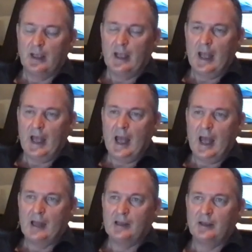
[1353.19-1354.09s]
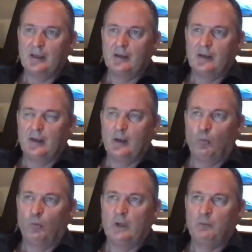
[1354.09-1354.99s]
And
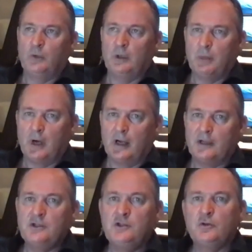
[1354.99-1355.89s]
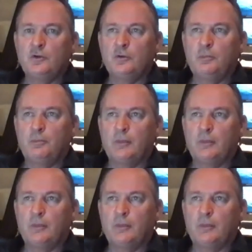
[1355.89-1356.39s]
when we buy new